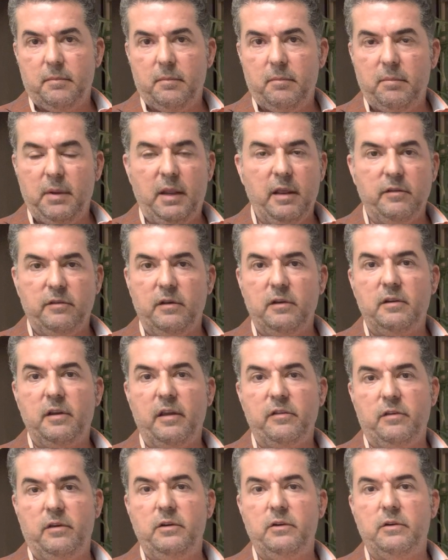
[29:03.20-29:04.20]
because it
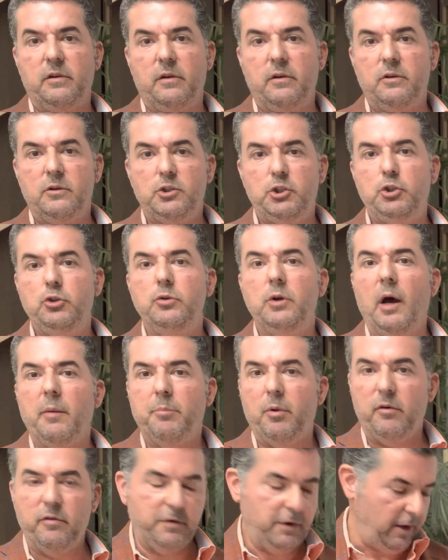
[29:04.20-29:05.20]
doesn't shoot
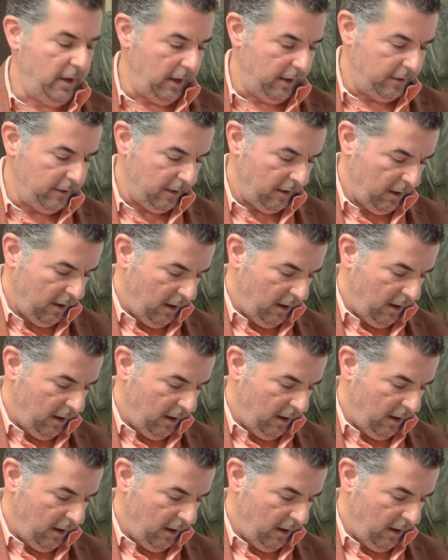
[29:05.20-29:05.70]
up overnight.